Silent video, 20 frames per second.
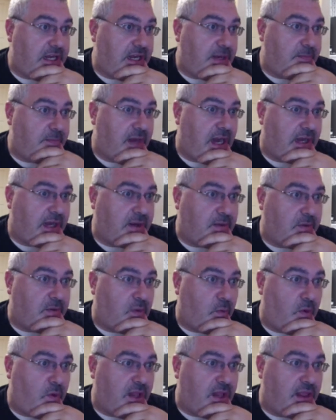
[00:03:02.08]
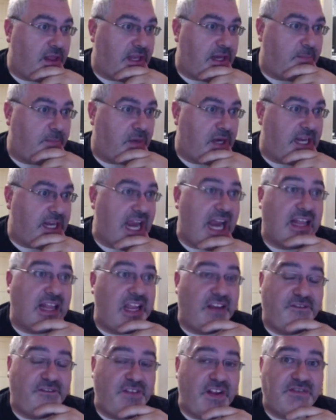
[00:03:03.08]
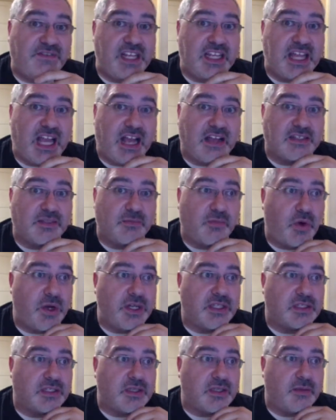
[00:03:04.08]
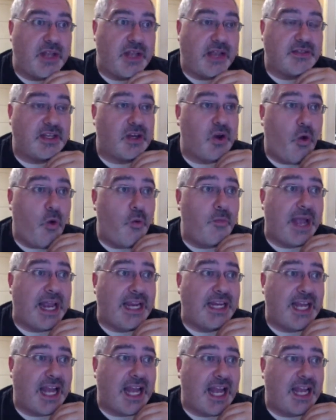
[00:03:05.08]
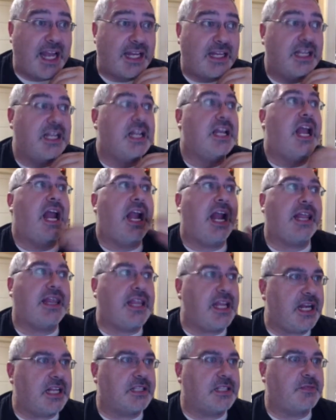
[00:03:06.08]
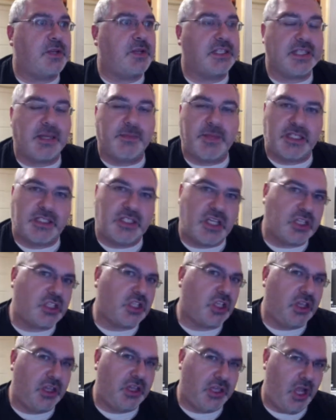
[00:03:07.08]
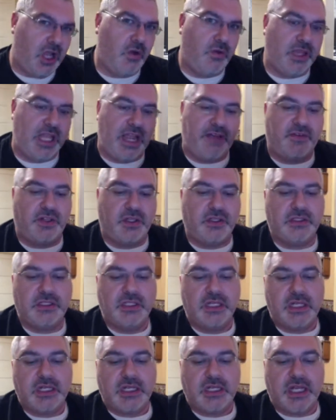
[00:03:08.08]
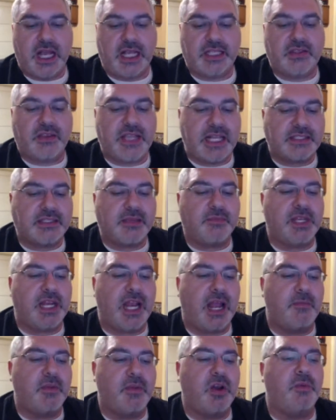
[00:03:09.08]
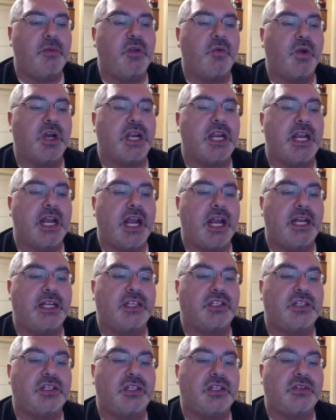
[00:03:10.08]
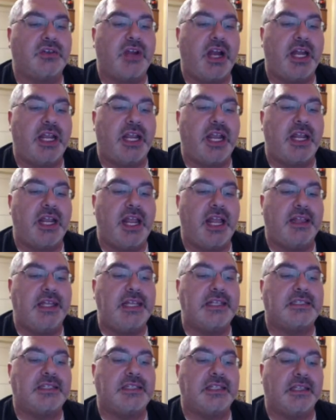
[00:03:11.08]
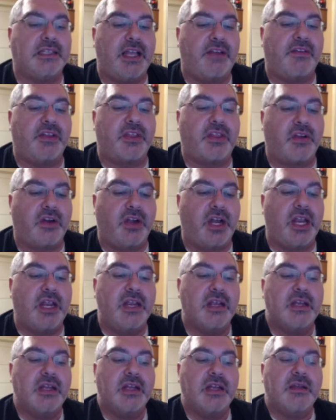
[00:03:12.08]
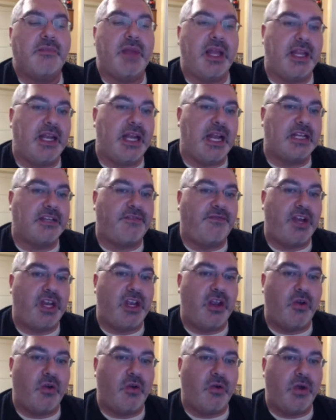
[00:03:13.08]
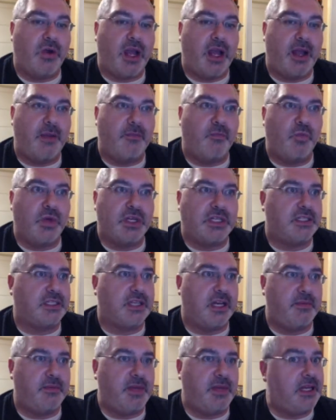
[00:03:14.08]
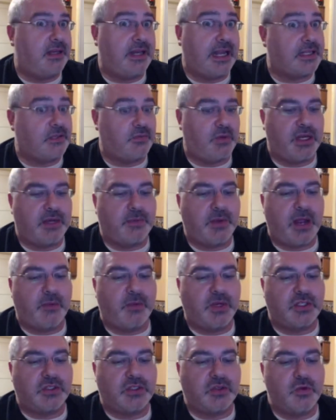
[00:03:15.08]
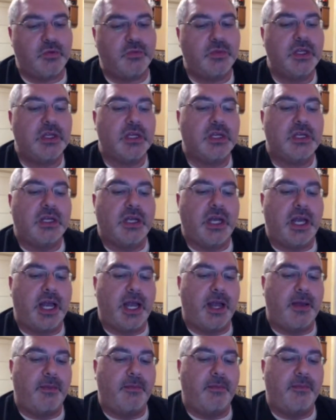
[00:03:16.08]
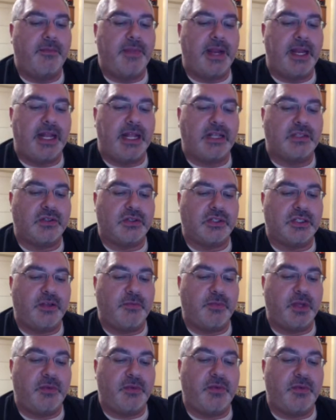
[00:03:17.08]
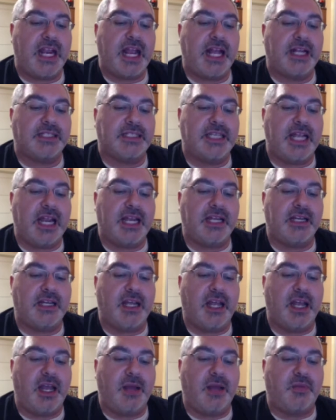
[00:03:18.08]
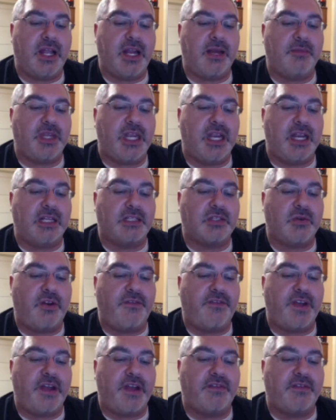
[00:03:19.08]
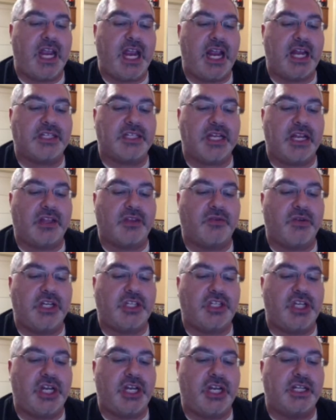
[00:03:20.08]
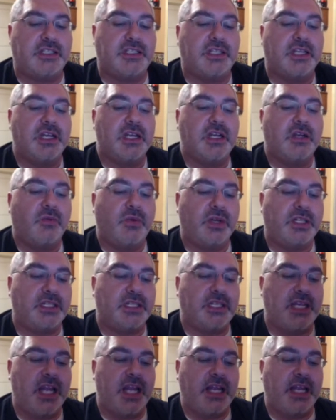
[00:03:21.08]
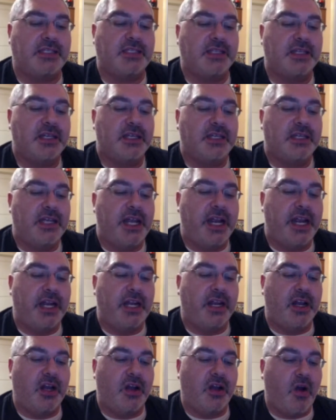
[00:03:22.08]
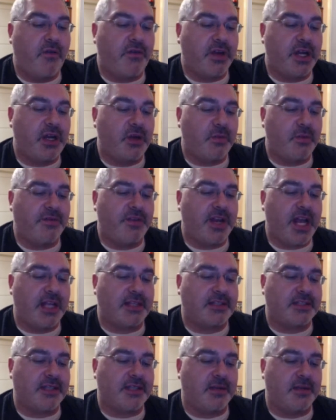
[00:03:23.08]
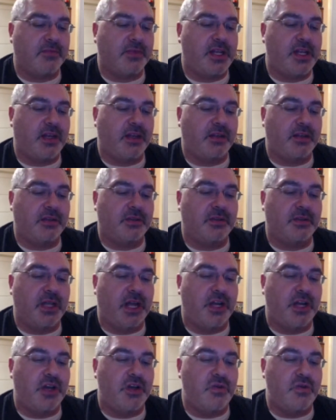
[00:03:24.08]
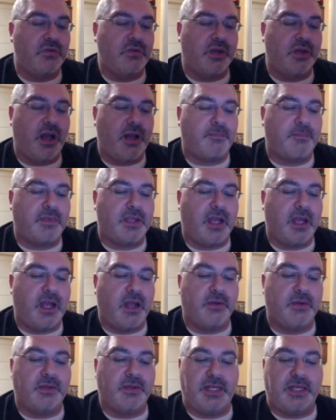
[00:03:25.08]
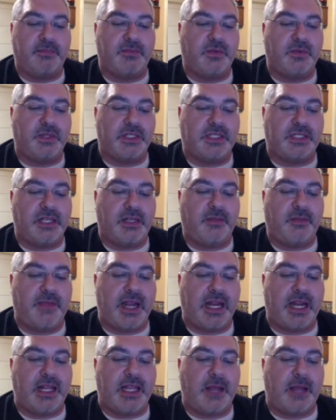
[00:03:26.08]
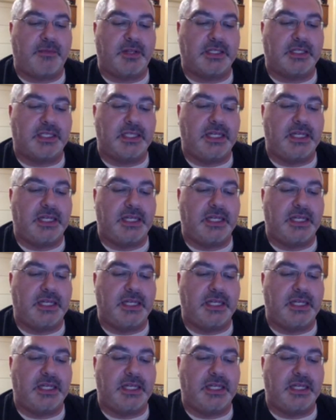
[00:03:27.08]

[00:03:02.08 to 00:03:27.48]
didn't make the one league, but he had 50,000 points or something. I was like, oh my god! And I think that's because I'm at such a low level. So that's something I'm going to be working on, is to try to get at least to level 30. By the next video, which is going to be next week, I would assume, and that sort of stuff. But we got 10 platinum keys, 25 cash, and 3 cheetahs, which is nice. And over here, we've got some little we're still Megalopolis